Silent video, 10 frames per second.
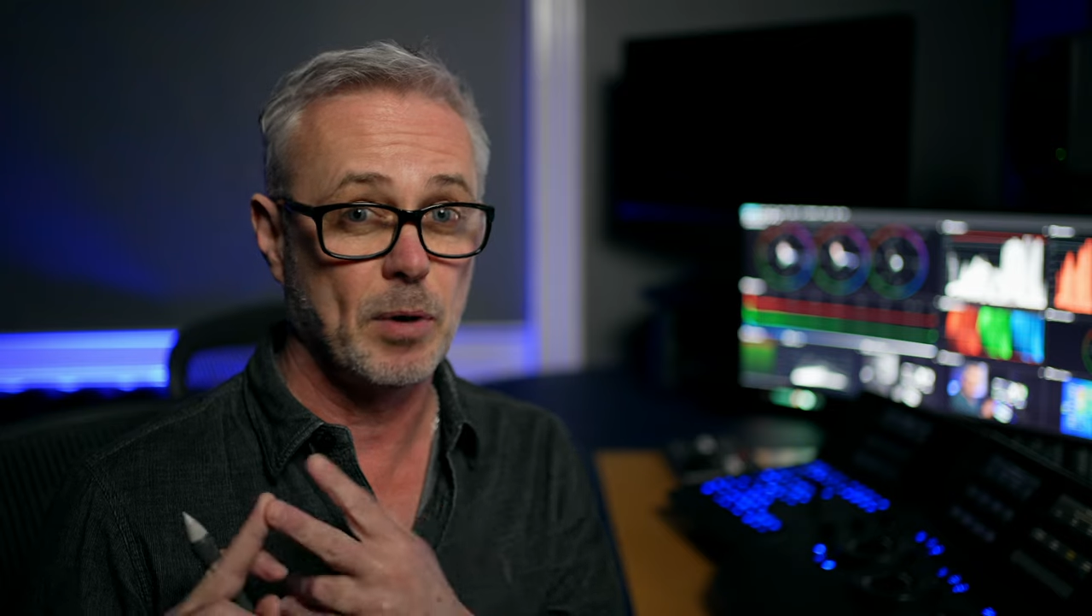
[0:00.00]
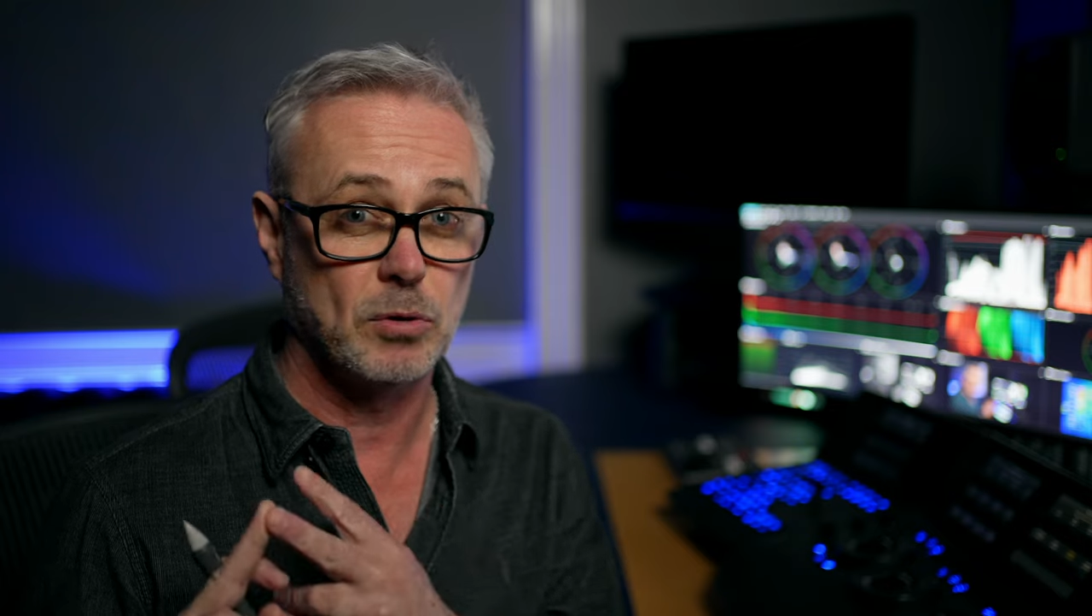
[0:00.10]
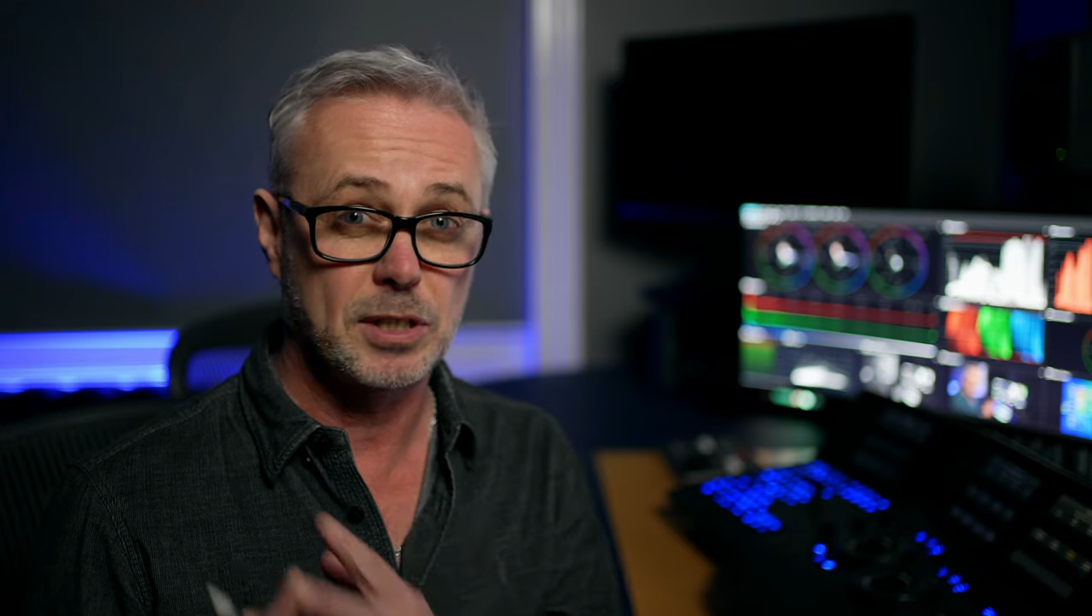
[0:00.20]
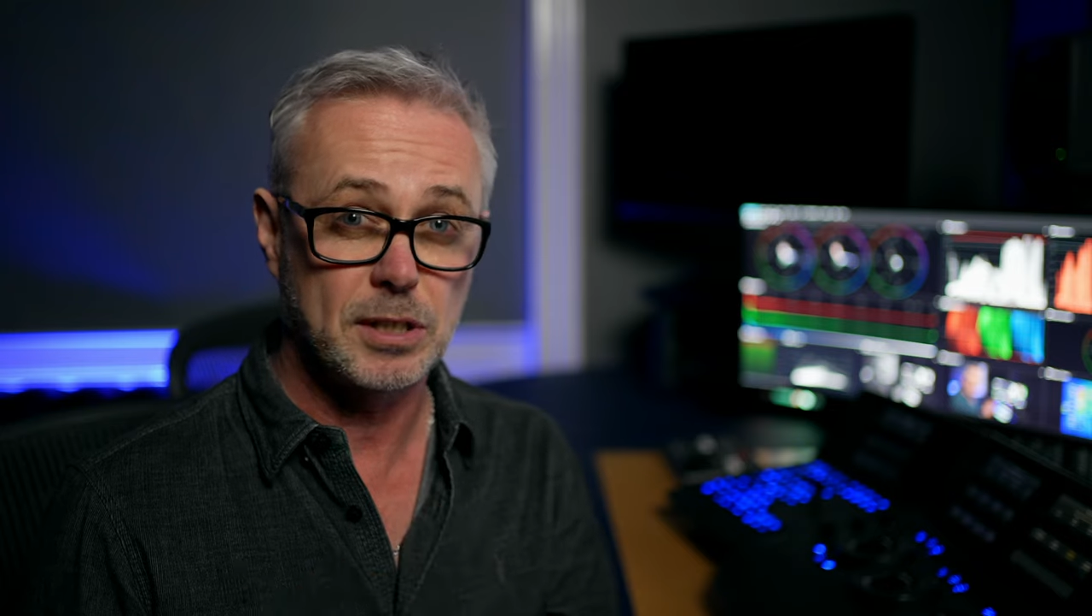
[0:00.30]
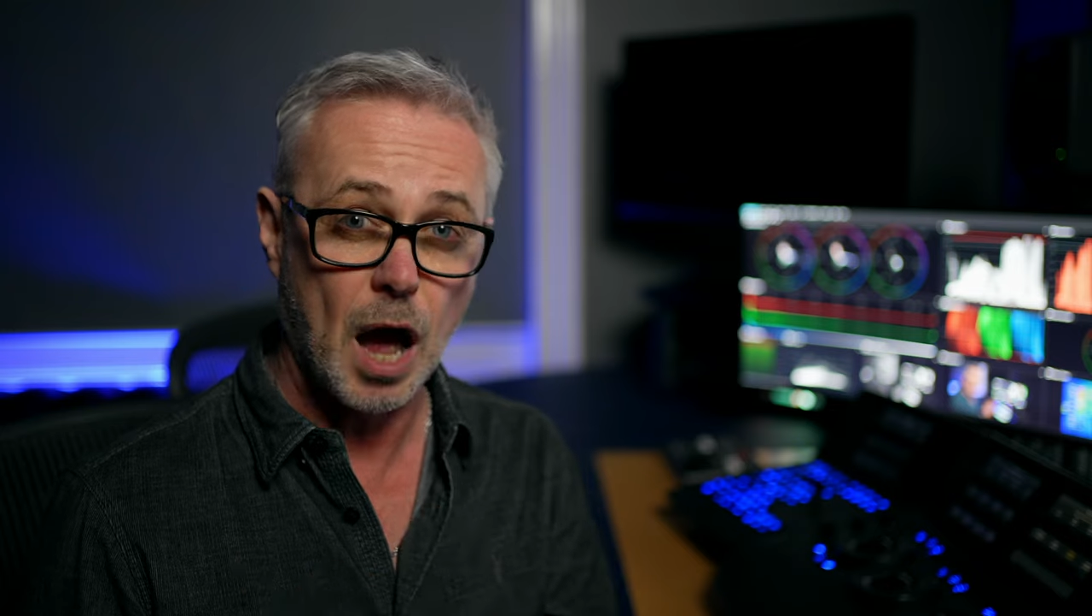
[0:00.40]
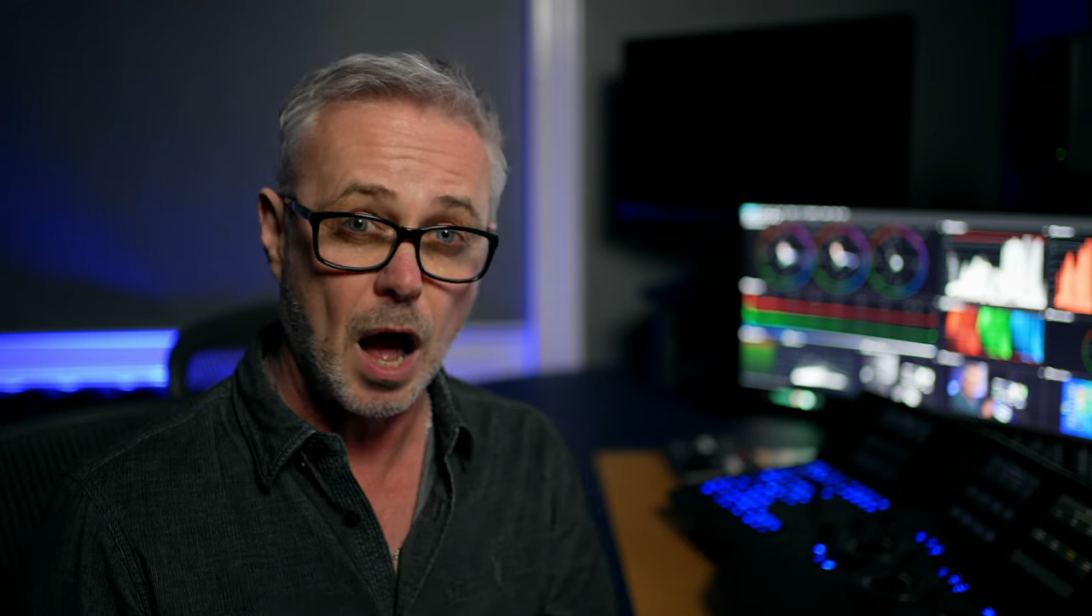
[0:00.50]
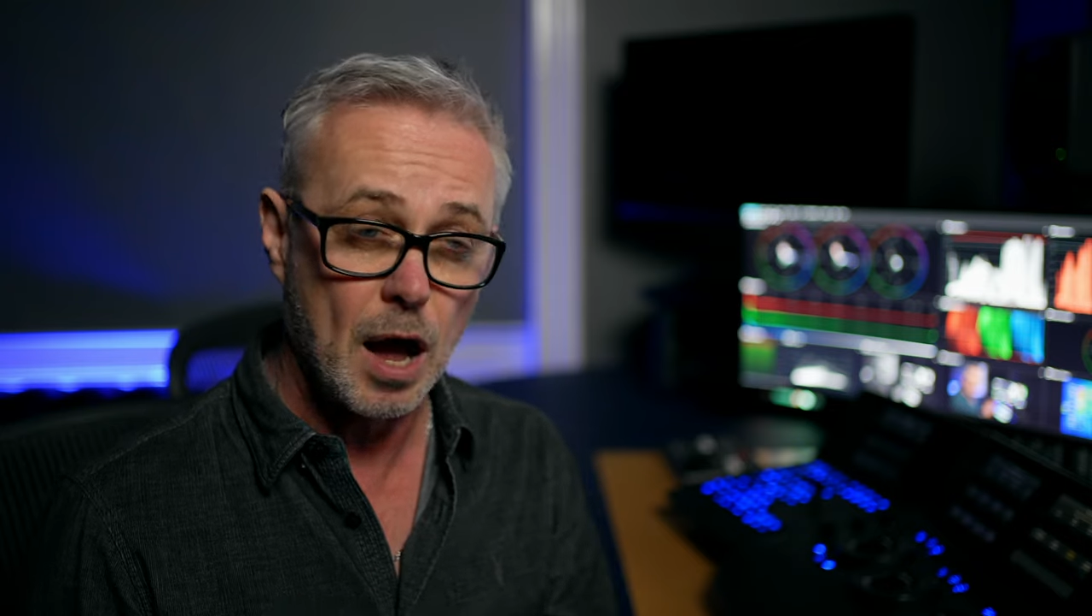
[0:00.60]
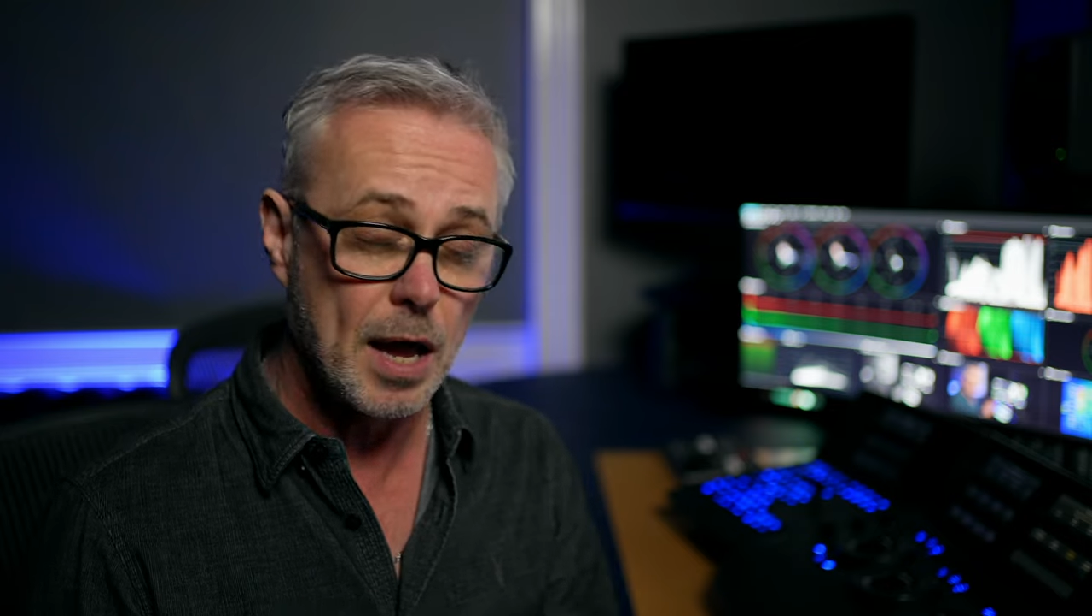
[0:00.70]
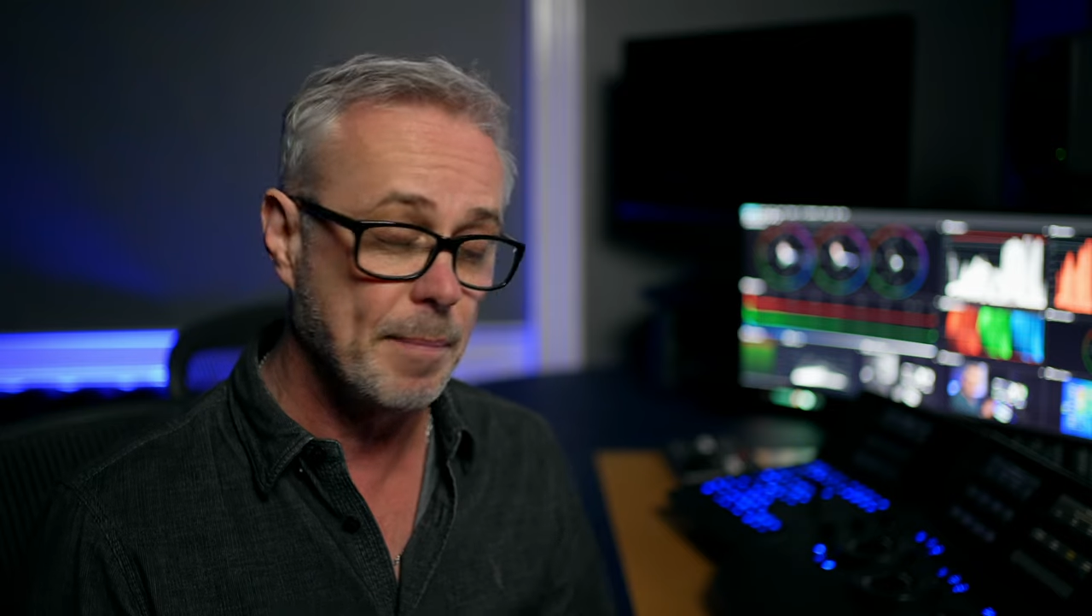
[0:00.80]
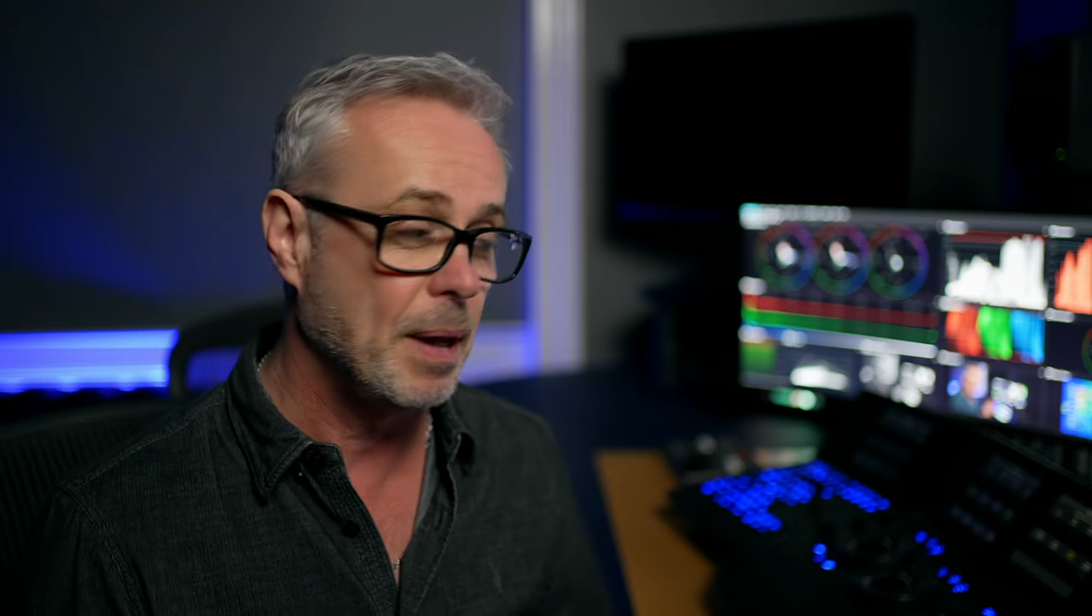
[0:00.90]
most
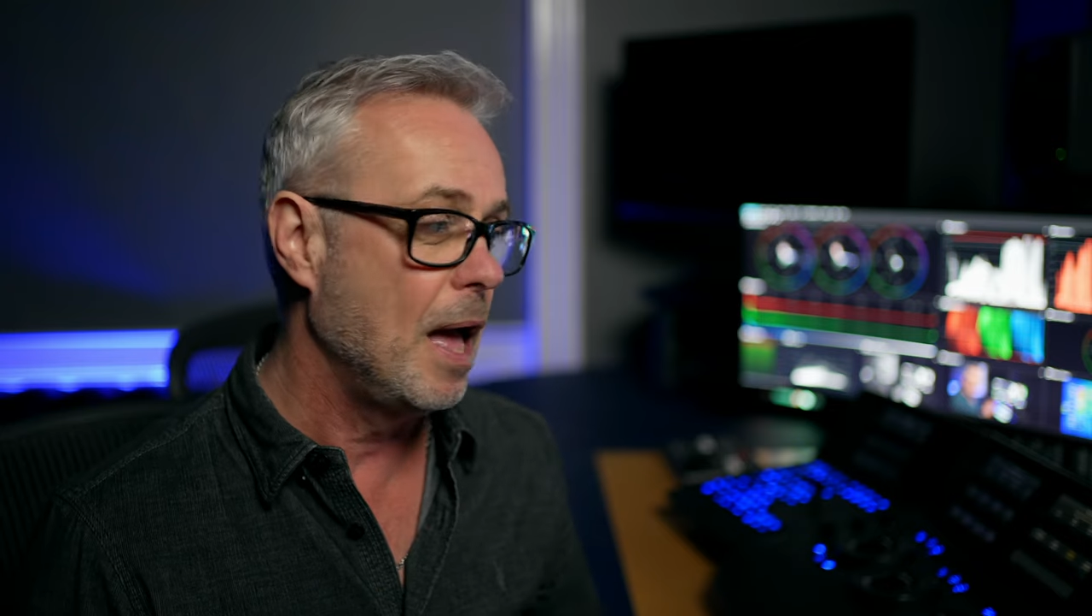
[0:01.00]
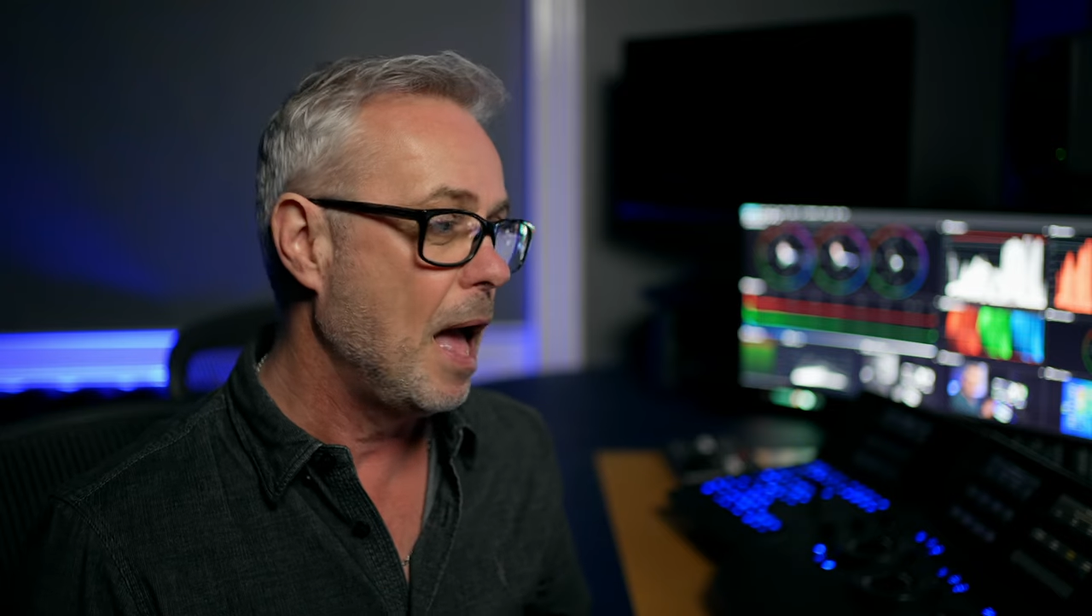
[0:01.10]
time.